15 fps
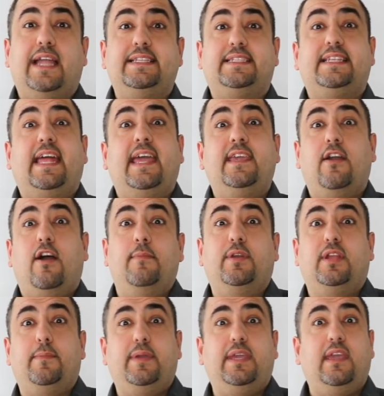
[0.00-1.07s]
and today I'm
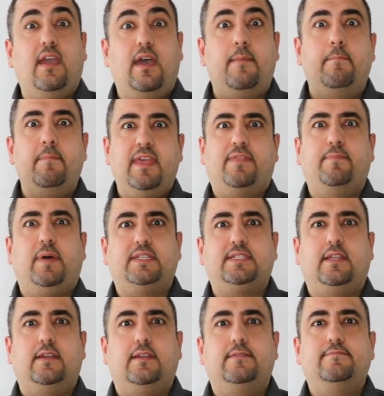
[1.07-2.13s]
going to be a myth buster.